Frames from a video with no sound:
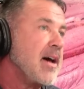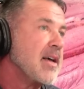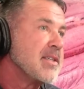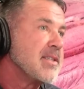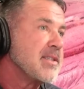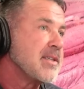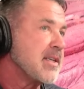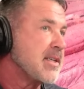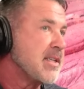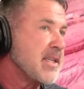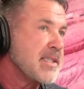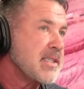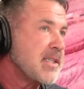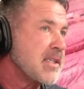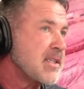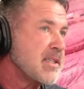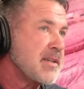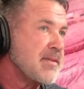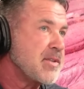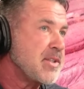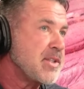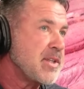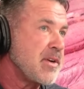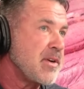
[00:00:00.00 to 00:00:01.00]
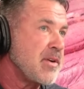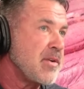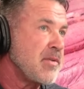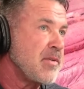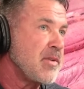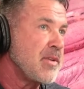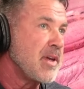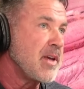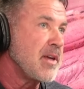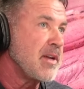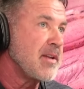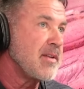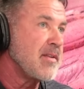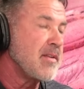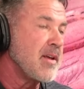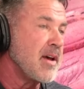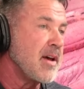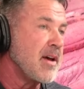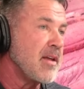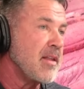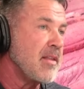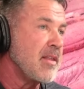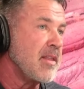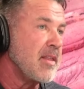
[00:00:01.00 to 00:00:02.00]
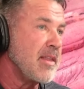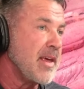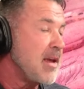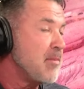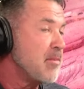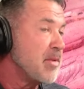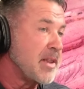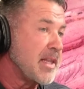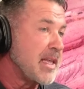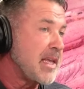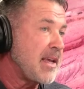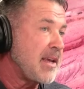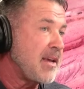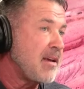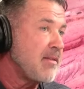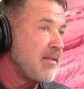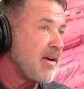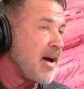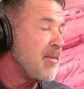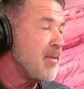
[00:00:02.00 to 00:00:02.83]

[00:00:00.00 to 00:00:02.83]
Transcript: statistics have shown that they believe.